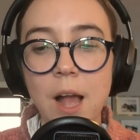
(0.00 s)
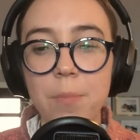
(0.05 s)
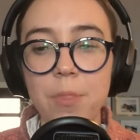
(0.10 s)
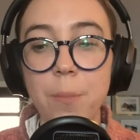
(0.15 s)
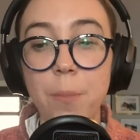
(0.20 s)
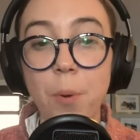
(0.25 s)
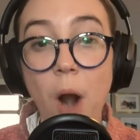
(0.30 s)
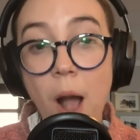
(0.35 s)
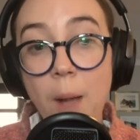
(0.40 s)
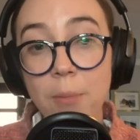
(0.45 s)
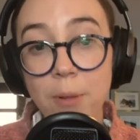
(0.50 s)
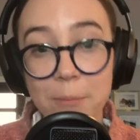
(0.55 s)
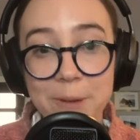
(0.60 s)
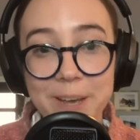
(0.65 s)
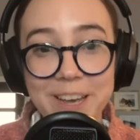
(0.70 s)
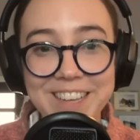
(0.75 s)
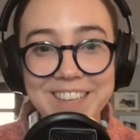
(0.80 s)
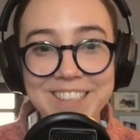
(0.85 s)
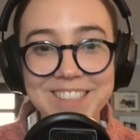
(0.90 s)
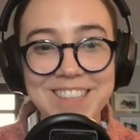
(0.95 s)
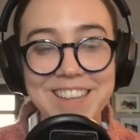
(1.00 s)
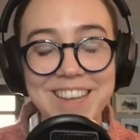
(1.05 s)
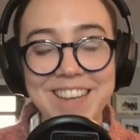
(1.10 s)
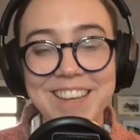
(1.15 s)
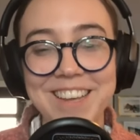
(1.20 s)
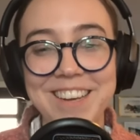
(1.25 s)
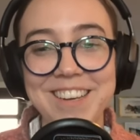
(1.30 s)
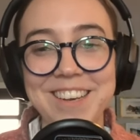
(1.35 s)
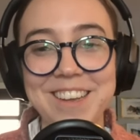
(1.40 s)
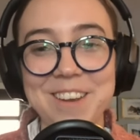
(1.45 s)
The problem is
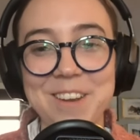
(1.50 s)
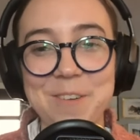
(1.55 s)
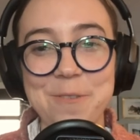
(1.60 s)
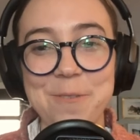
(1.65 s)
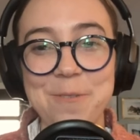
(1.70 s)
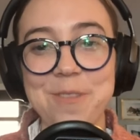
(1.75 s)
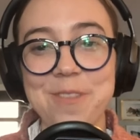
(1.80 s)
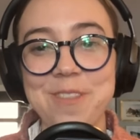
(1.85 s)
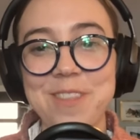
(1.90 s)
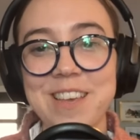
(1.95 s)
that, you know,